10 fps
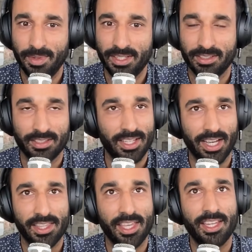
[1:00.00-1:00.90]
him. And
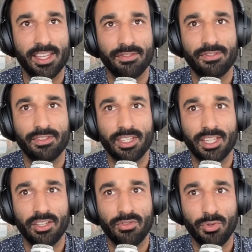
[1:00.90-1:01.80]
I think
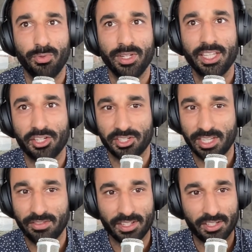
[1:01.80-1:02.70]
if you really
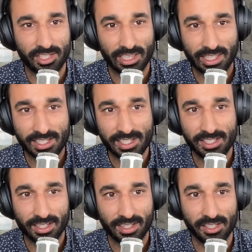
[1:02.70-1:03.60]
just
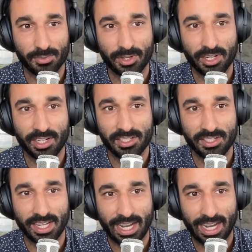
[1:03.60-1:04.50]
listen to his
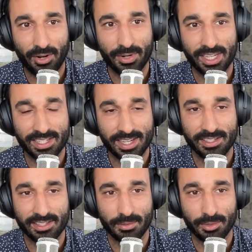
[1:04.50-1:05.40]
words and how he
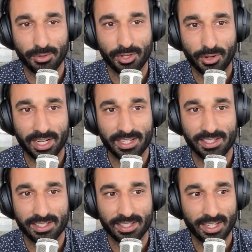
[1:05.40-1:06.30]
says them, you
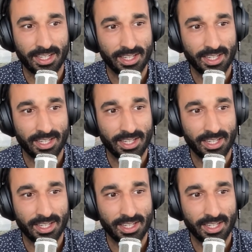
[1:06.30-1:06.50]
notice